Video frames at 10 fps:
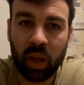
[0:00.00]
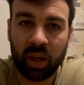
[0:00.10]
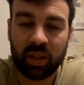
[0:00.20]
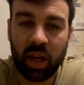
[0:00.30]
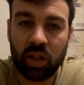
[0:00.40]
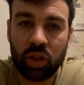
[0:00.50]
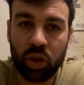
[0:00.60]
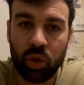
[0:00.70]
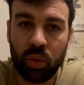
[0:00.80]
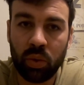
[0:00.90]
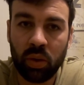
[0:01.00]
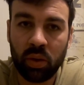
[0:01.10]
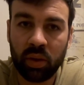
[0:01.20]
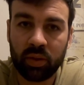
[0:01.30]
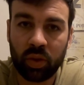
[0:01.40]
size 2
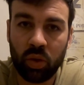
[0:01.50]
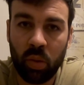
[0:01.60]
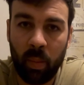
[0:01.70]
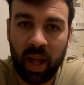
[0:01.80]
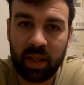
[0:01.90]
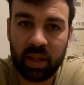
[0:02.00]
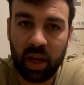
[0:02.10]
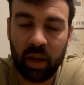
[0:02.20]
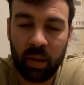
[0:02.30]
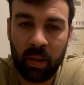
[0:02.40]
Sakuma Manta.